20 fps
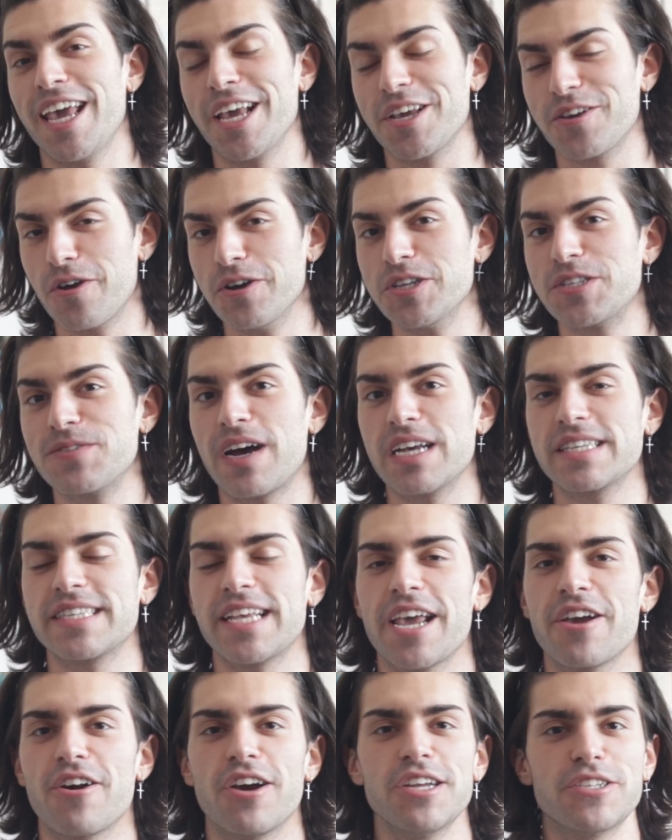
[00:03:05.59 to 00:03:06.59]
It goes without
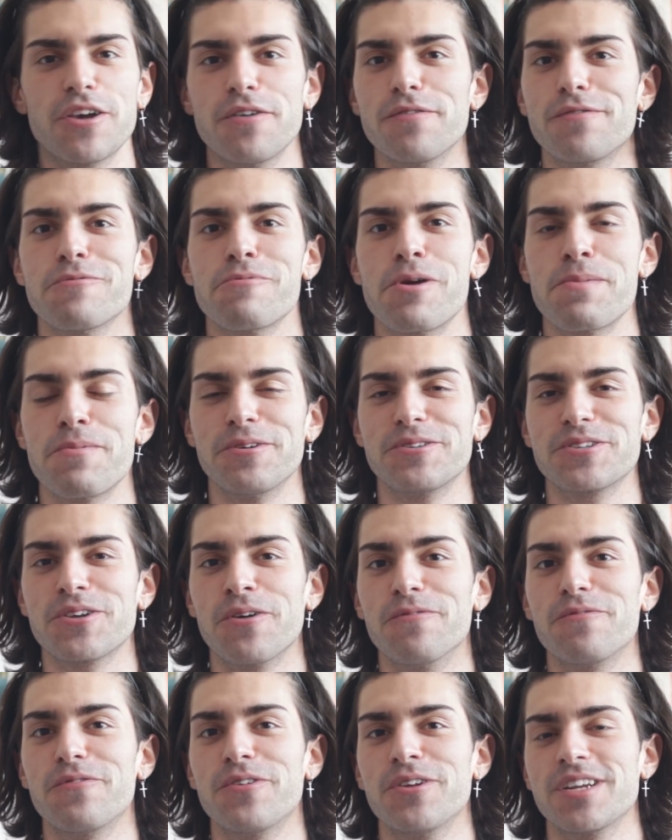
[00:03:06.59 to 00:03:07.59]
saying I don't feel my most
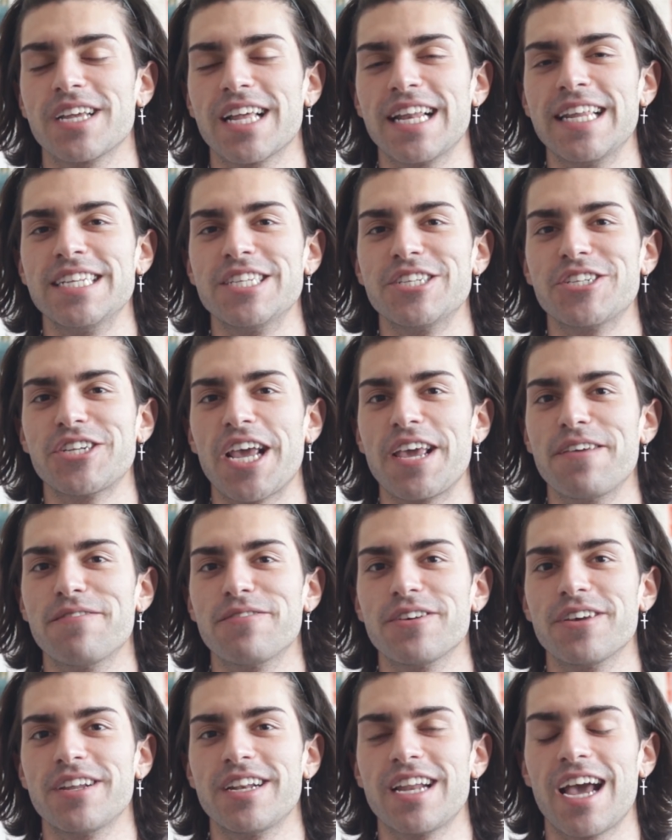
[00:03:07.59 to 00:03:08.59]
confident clean
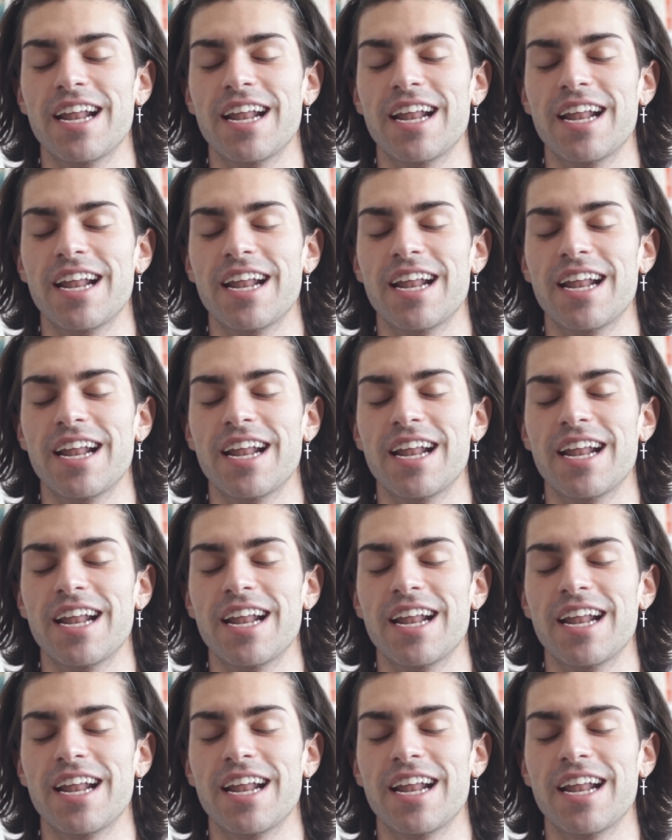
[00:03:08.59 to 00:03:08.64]
shaven,